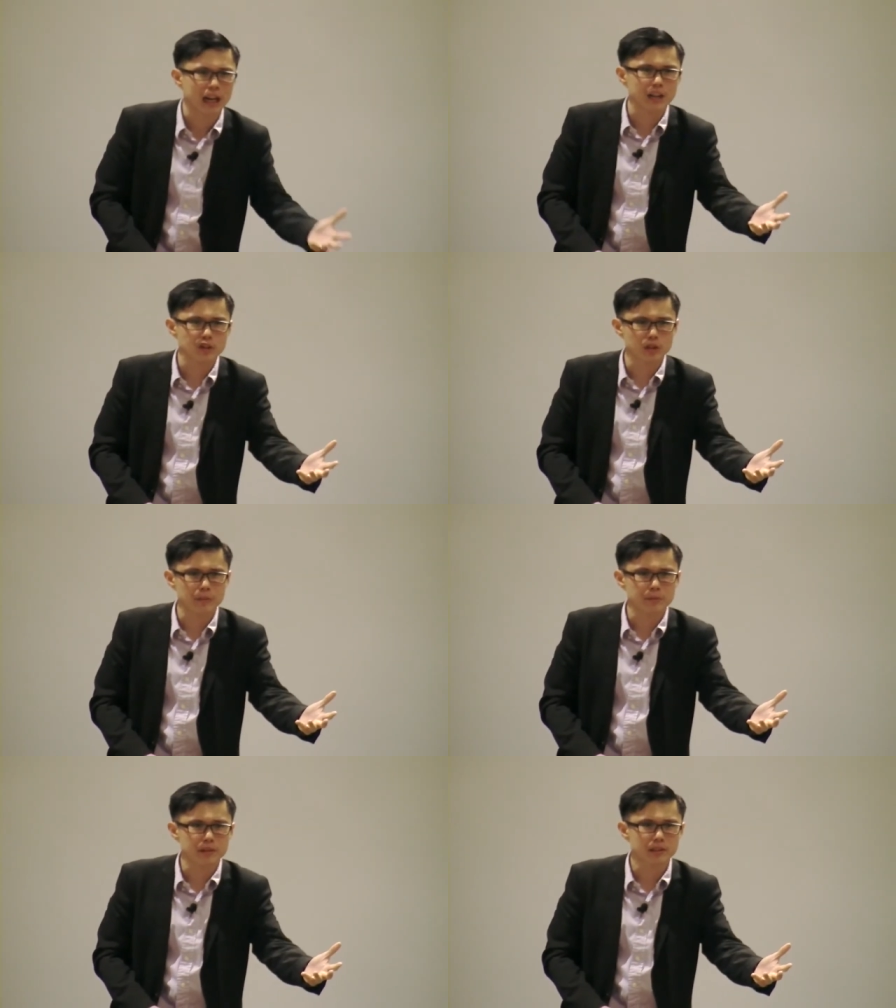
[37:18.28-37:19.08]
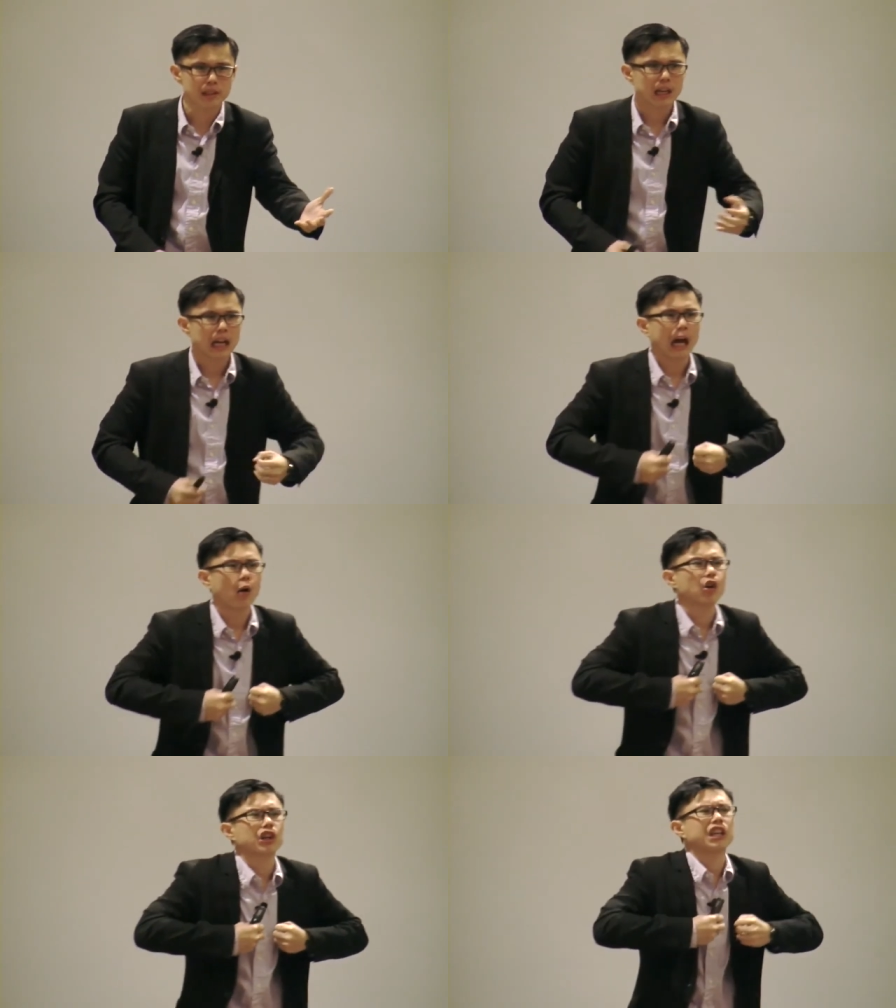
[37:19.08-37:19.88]
hardships.
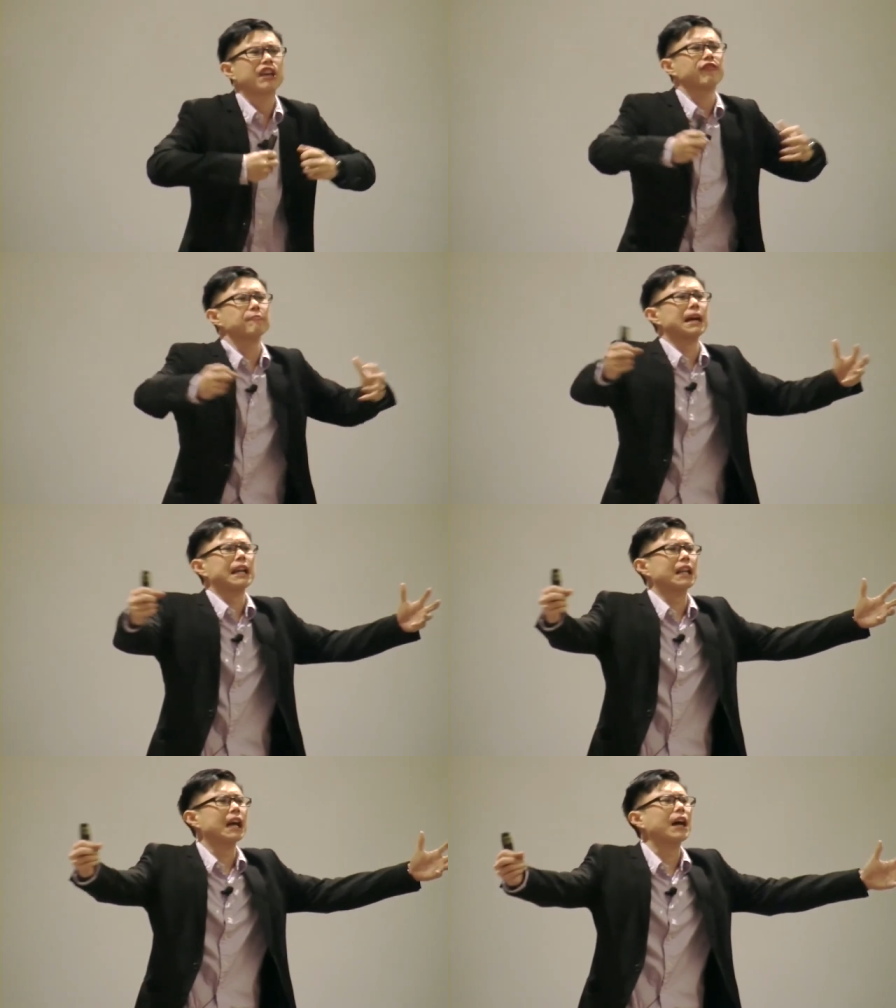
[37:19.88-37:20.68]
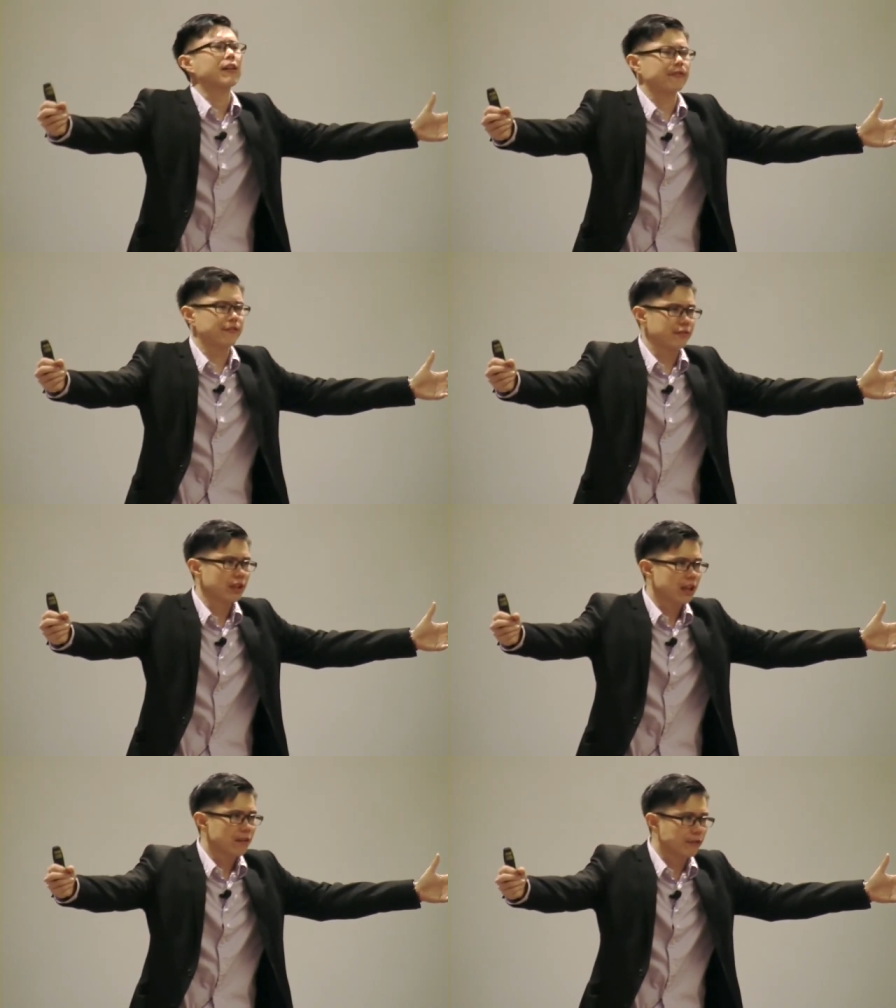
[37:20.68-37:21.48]
I'll give my life
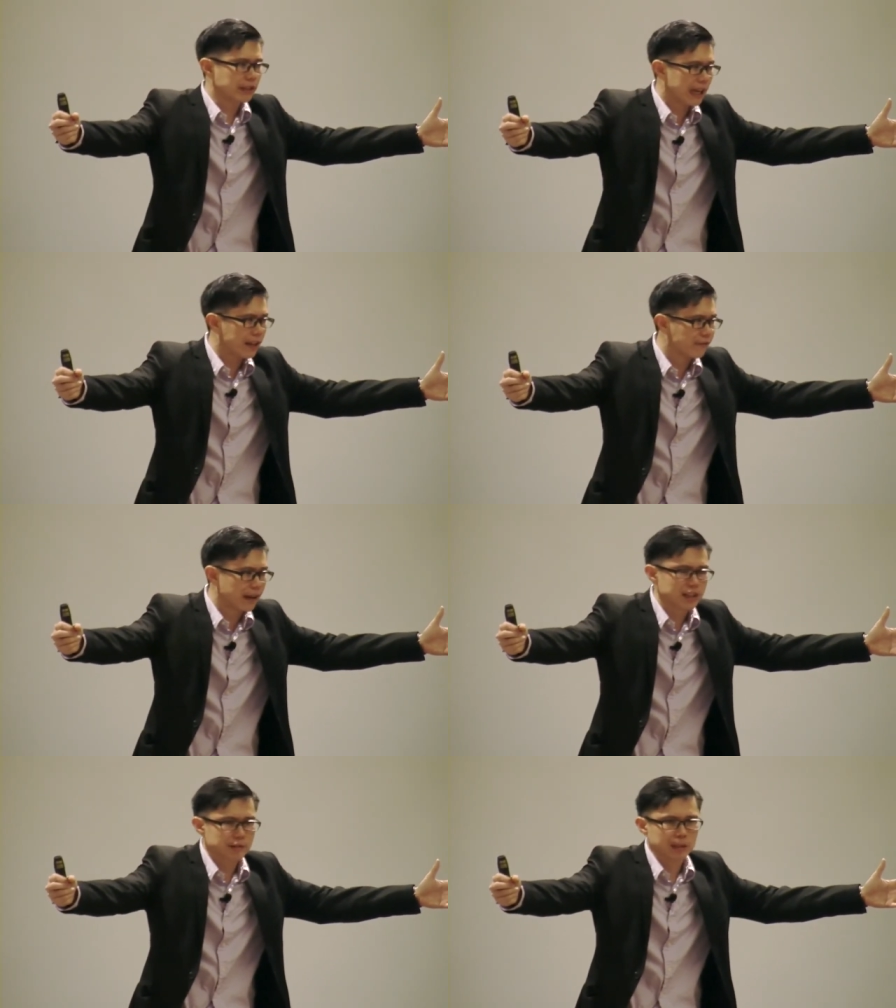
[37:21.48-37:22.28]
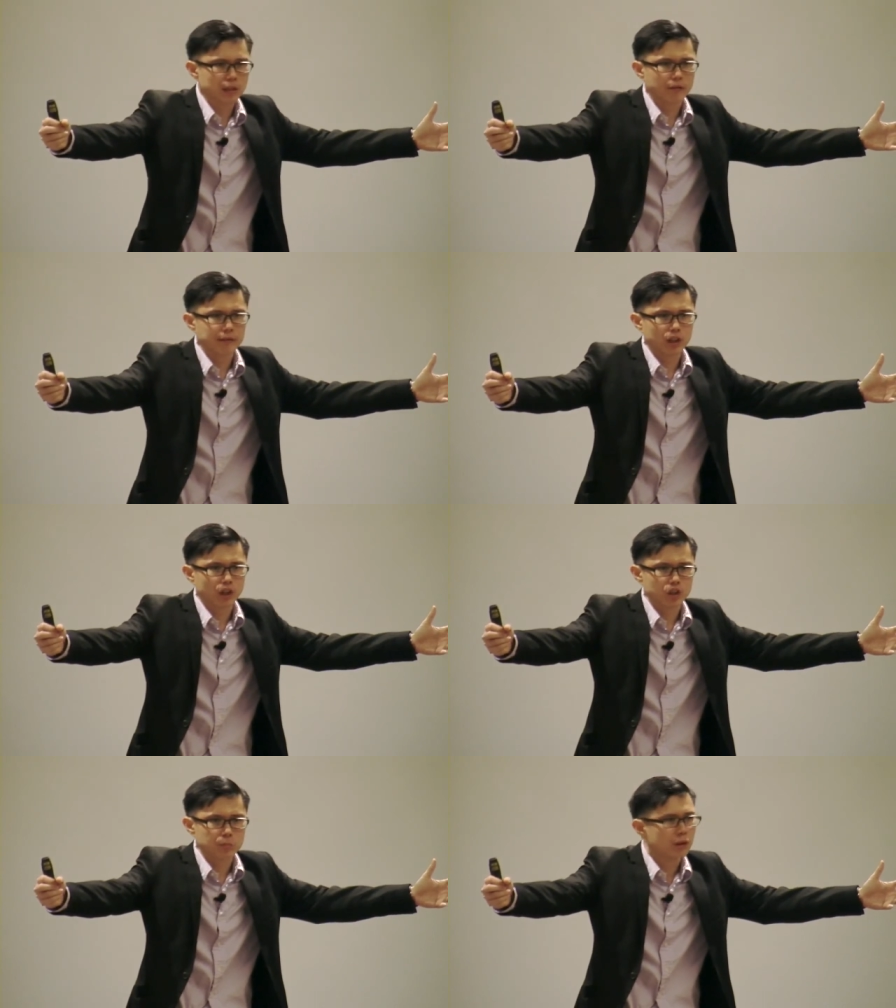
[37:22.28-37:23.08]
for the advancement of the
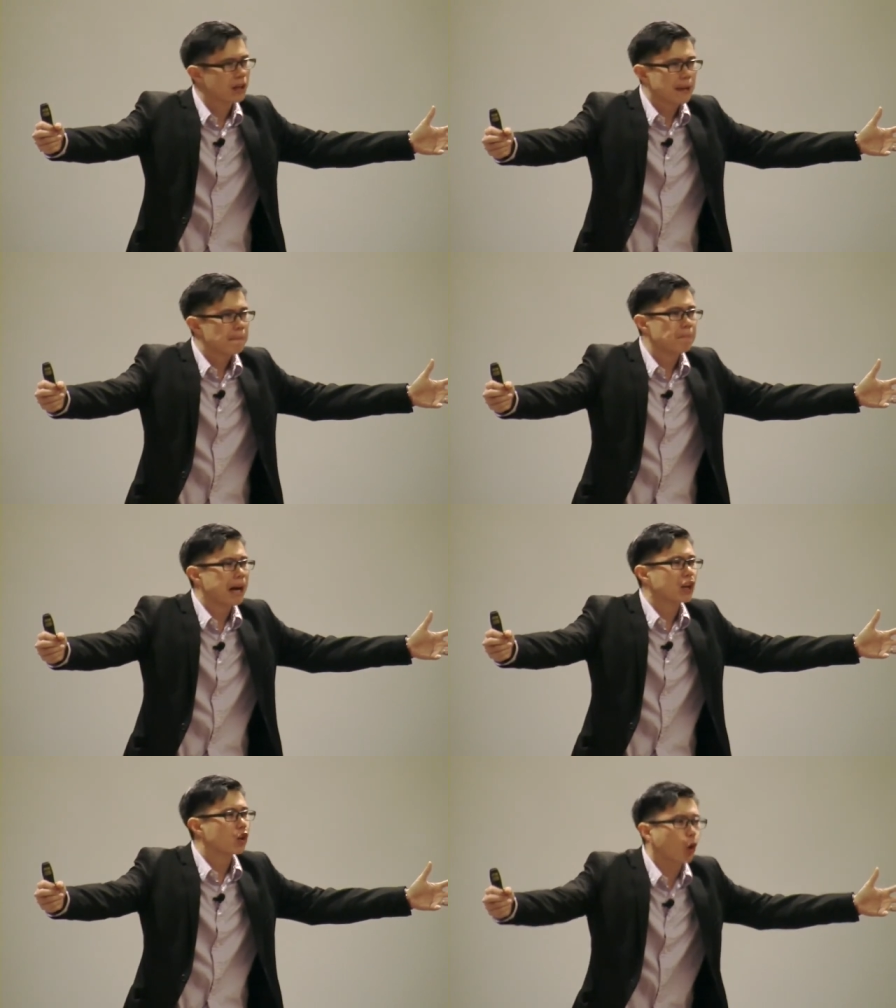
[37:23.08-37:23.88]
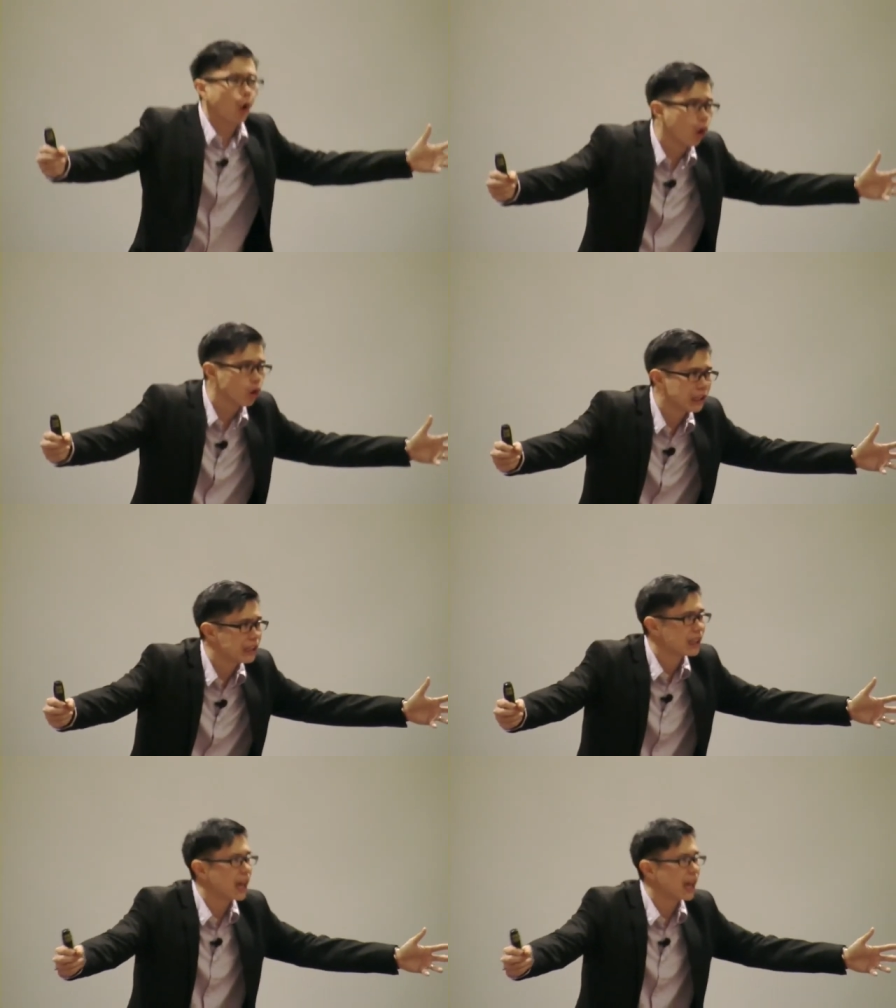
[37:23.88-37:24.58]
gospel. My goal in